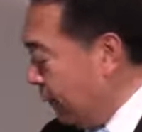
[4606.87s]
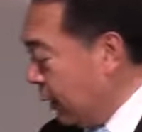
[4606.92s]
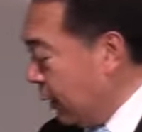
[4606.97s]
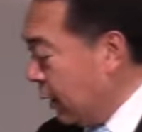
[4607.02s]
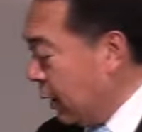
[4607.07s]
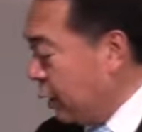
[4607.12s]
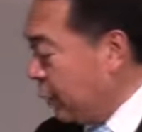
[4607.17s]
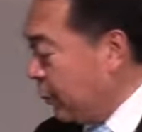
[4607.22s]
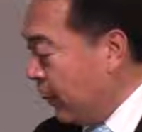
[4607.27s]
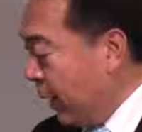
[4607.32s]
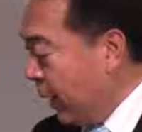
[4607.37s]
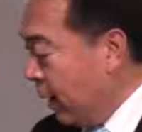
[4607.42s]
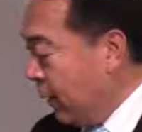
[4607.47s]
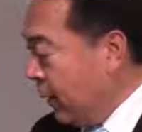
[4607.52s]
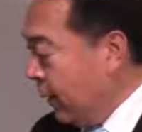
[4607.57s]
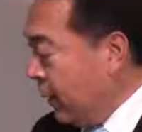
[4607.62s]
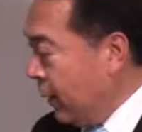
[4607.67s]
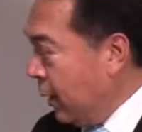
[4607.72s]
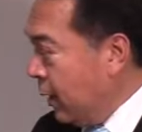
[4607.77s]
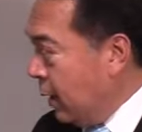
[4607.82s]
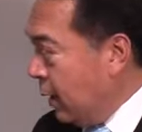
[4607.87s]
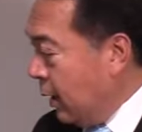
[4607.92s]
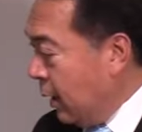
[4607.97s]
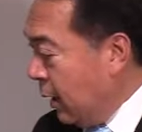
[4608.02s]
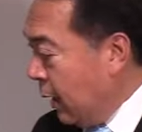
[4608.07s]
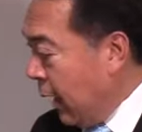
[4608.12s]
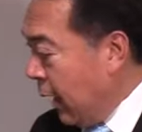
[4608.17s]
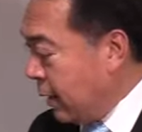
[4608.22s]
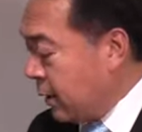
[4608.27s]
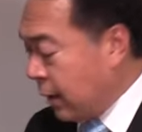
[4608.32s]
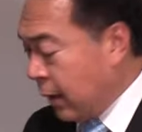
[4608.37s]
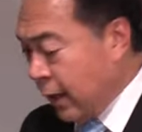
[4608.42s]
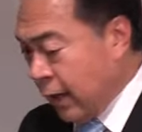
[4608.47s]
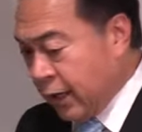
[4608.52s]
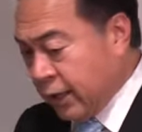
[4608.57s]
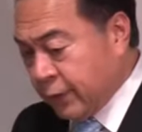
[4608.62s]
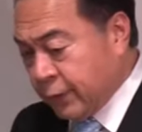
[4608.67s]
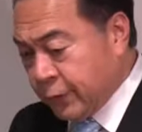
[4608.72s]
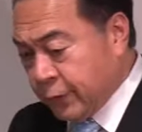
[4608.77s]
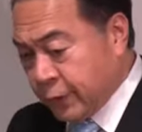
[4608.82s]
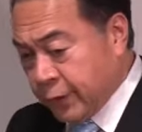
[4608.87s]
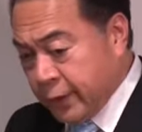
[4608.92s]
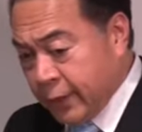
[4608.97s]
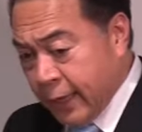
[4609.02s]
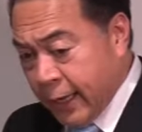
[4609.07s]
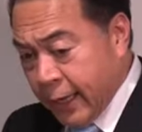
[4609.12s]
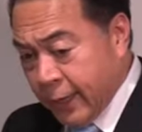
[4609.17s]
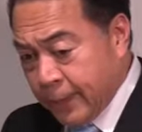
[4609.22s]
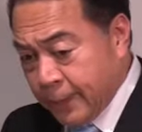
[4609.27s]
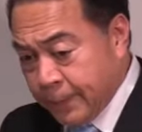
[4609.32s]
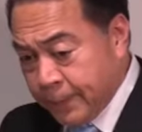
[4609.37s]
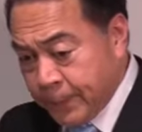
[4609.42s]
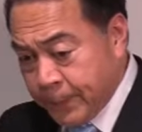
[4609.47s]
And that's my last slide for today.